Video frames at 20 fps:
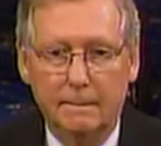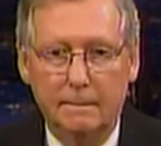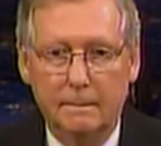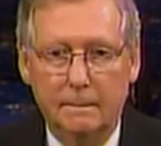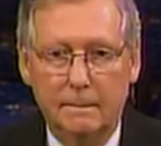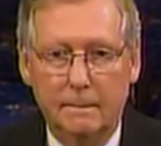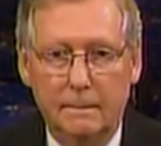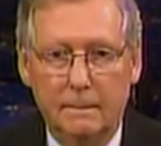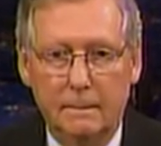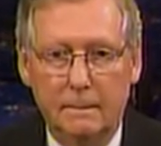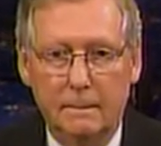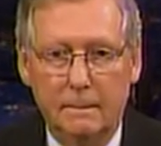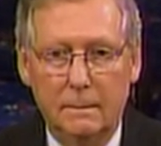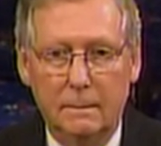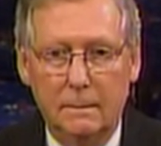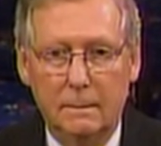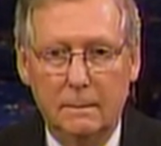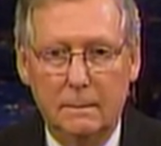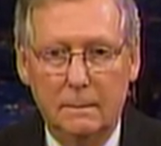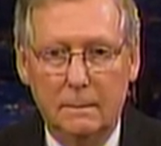
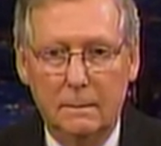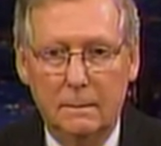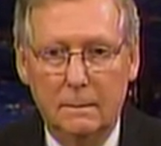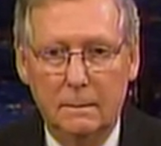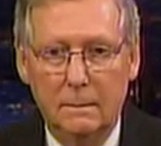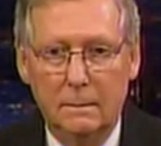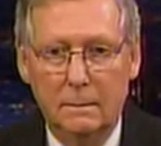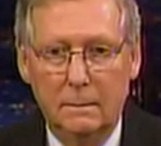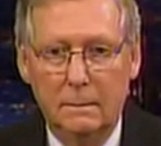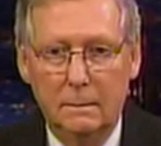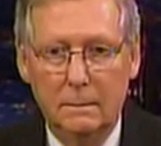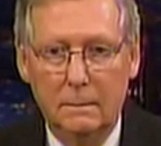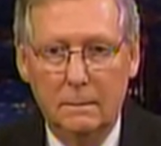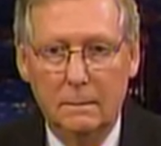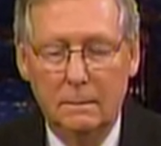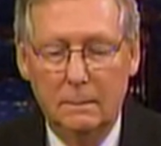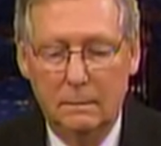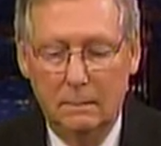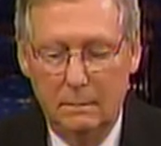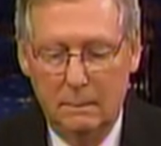
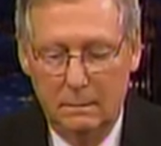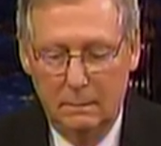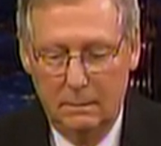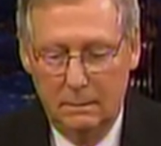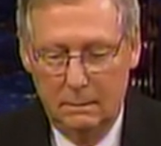No one is speaking in this clip.